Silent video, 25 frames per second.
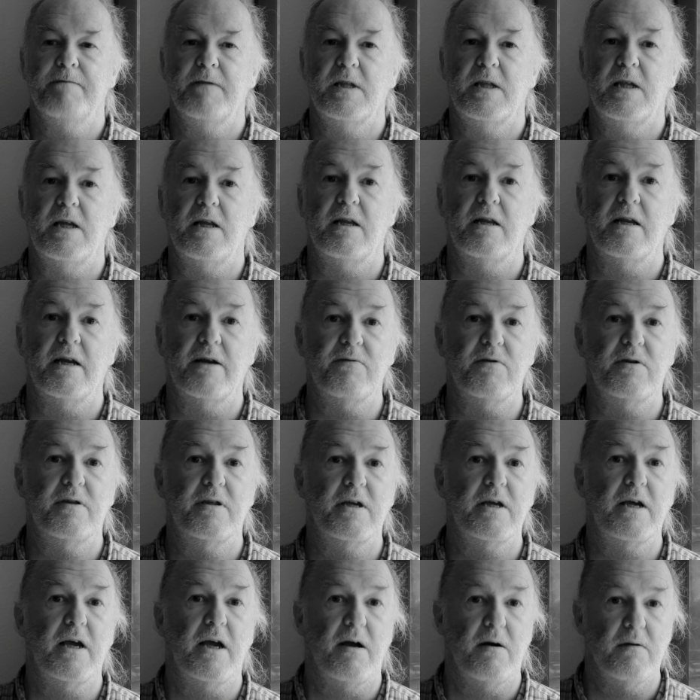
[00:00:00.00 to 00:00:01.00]
getting
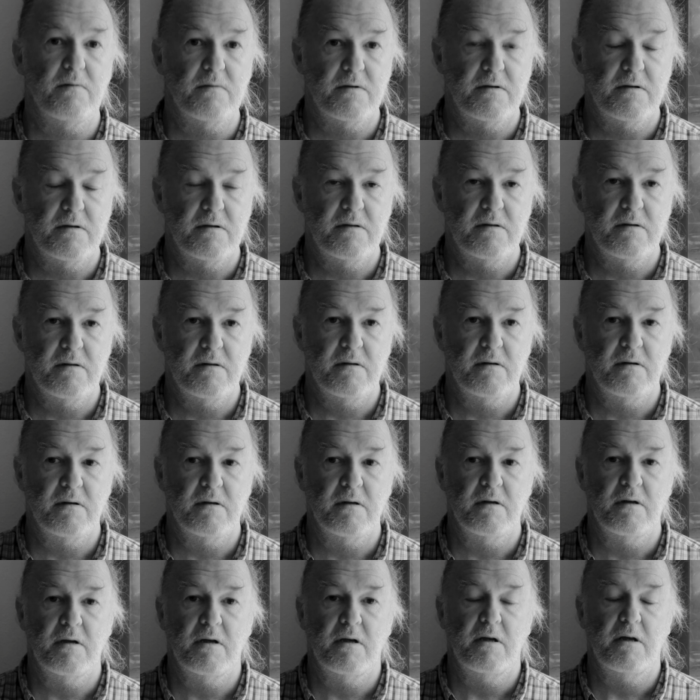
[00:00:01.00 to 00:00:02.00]
everything out,
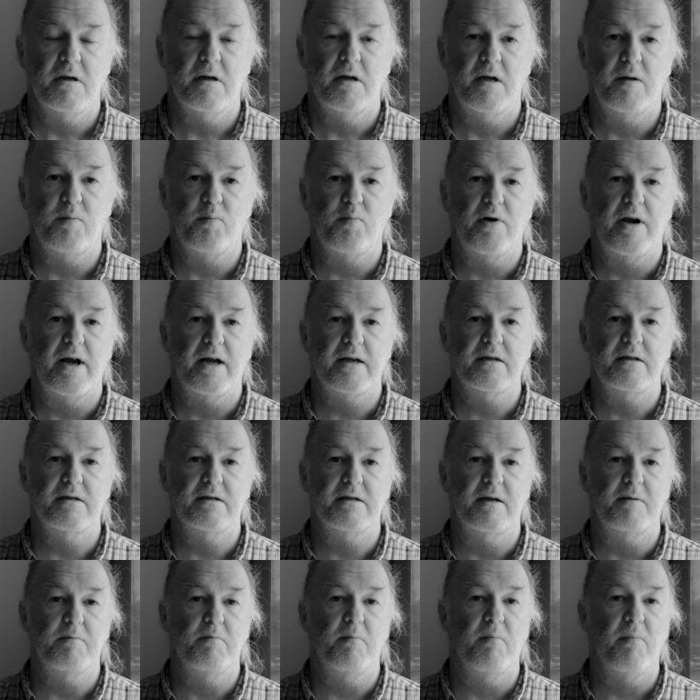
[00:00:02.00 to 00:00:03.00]
and
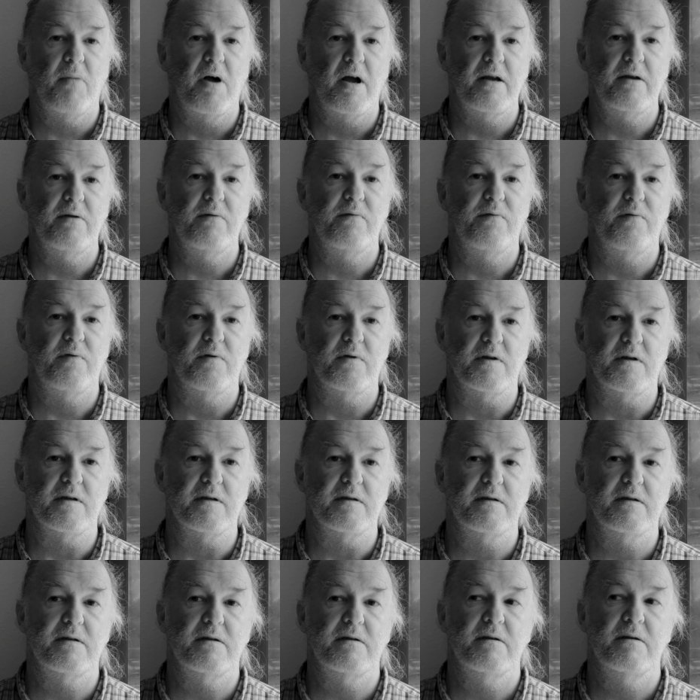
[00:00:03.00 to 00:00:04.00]
practicing
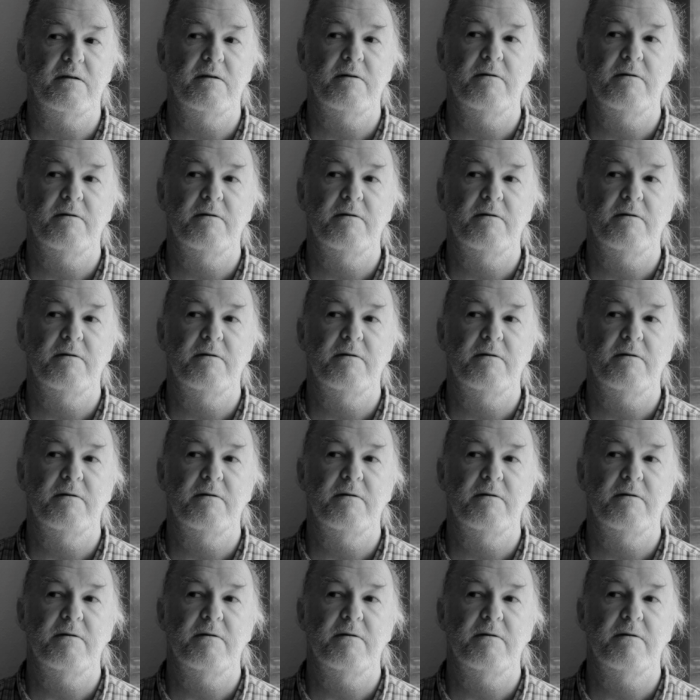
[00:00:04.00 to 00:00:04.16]
mindfulness.